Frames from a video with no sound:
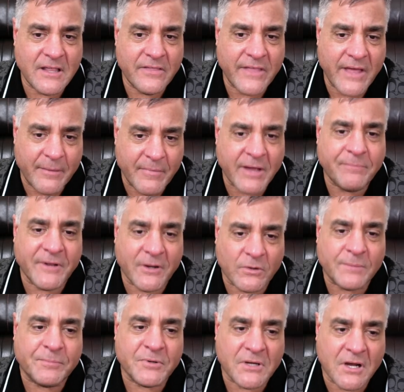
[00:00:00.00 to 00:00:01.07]
That might be a
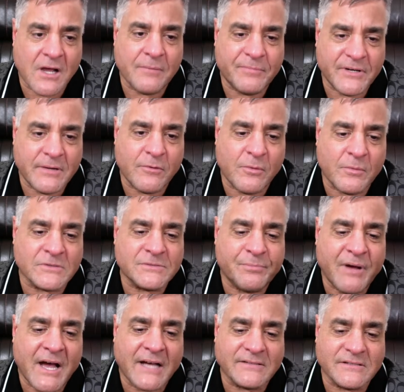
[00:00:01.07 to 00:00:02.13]
Ripple company. I'm almost
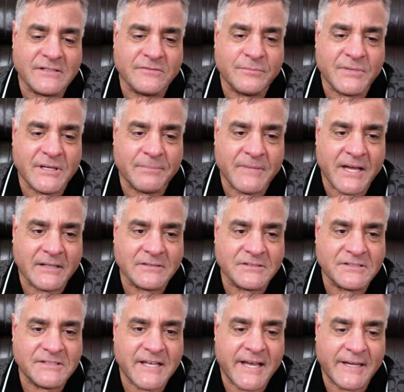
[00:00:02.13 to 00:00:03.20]
positive, but I'm not going to
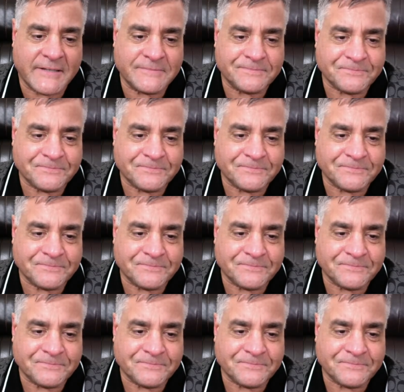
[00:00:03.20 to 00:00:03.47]
say.